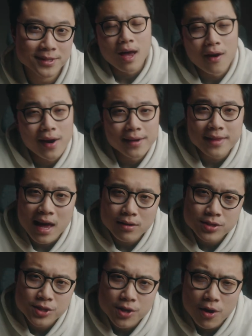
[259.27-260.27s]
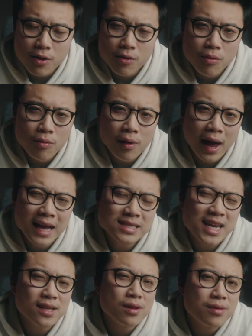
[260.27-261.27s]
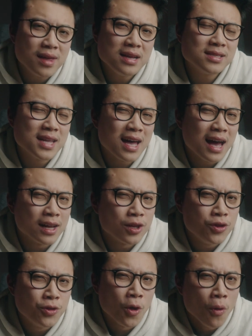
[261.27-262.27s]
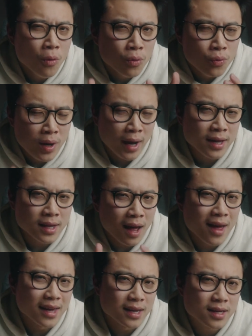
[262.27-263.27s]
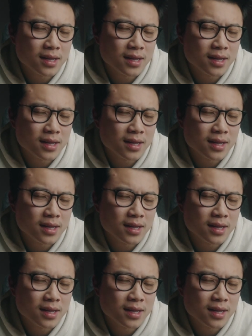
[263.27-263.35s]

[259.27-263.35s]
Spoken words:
Alright, now so let's get the things that I don't really like